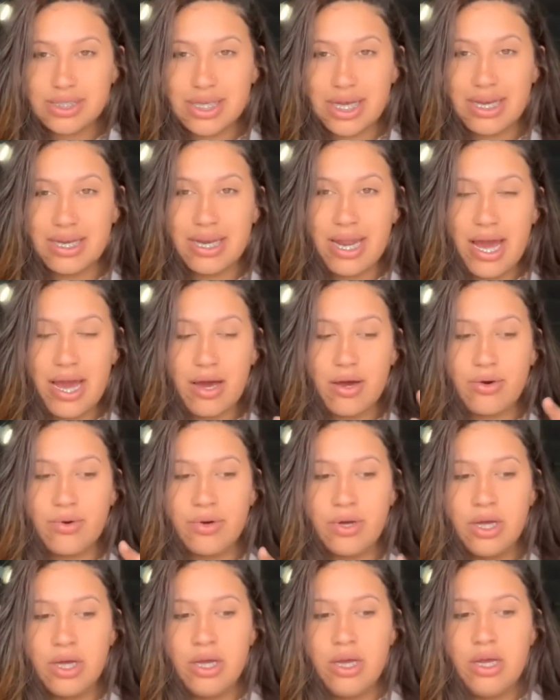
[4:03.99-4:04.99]
And now
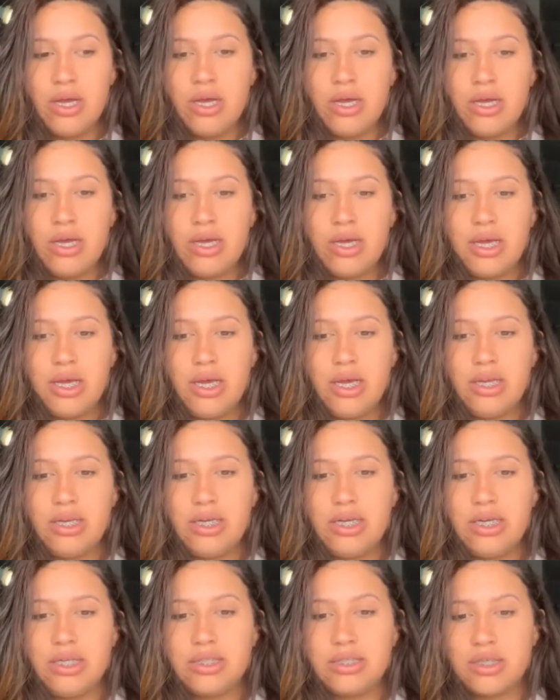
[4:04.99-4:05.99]
he
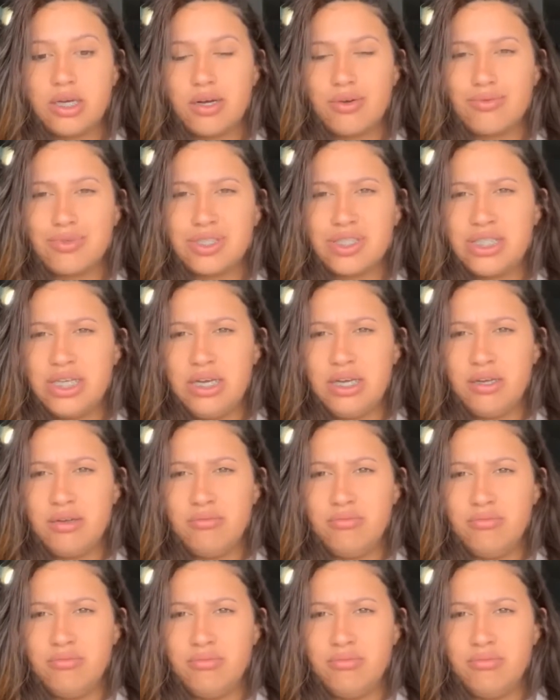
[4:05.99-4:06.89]
needs a receipt.